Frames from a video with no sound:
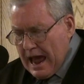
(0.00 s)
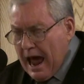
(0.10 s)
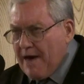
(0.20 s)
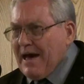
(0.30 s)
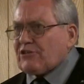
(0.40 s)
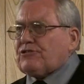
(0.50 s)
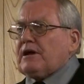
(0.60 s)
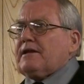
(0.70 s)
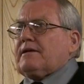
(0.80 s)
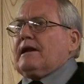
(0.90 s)
And that
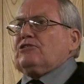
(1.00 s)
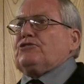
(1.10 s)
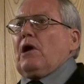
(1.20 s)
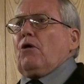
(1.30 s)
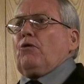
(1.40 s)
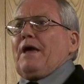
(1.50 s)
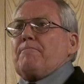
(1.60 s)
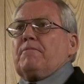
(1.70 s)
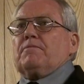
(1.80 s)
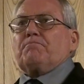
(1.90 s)
study showed
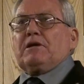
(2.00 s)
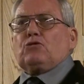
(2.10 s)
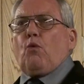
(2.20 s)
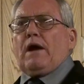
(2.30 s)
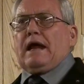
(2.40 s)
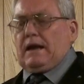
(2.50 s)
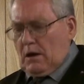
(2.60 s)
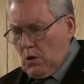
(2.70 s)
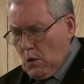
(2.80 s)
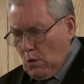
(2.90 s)
that
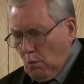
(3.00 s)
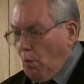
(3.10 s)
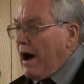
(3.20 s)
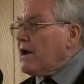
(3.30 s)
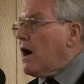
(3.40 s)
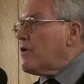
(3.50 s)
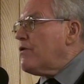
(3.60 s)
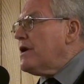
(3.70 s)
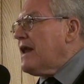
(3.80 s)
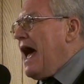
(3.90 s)
between
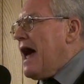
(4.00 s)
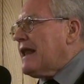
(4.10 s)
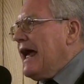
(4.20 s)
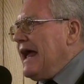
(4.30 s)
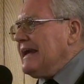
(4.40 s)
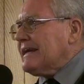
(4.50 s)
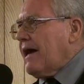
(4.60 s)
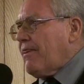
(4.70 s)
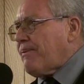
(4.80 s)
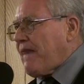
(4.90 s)

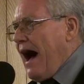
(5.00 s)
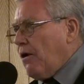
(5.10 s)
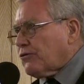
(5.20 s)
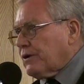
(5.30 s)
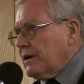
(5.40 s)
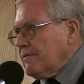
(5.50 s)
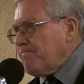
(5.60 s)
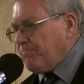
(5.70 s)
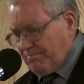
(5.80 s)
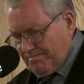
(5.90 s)

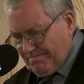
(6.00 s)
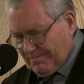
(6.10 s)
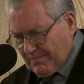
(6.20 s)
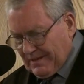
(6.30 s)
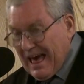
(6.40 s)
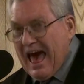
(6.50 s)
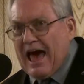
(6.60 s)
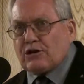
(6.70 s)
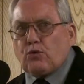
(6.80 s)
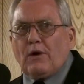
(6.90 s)
108,000
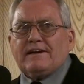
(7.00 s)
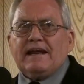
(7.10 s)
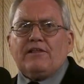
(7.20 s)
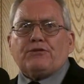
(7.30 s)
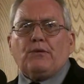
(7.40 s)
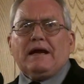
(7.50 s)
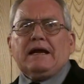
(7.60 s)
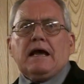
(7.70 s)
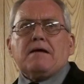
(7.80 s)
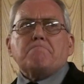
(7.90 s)
and
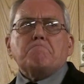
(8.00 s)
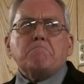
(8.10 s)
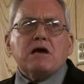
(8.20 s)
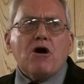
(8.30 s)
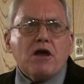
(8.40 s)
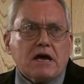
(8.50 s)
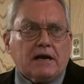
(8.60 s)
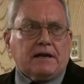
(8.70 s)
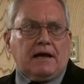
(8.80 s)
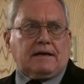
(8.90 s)
23
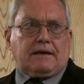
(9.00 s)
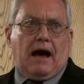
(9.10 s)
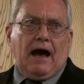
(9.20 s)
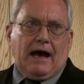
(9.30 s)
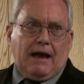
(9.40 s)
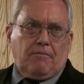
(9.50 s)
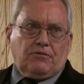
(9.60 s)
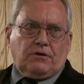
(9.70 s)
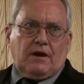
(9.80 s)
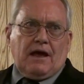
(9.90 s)
million
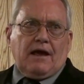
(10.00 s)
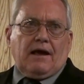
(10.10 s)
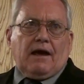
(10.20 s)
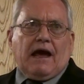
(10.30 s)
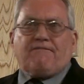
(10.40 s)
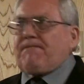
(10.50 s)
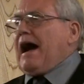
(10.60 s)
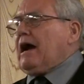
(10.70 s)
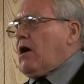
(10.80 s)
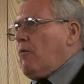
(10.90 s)
times a
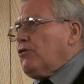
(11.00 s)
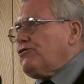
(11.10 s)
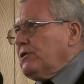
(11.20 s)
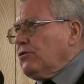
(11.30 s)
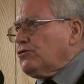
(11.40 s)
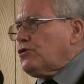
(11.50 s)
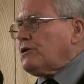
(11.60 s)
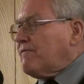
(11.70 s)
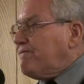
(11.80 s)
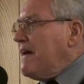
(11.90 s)
firearm was used to
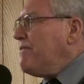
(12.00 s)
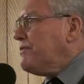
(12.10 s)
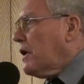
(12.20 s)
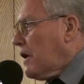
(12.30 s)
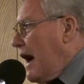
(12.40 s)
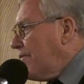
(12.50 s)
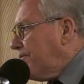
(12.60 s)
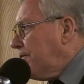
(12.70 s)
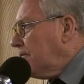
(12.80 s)
defend the life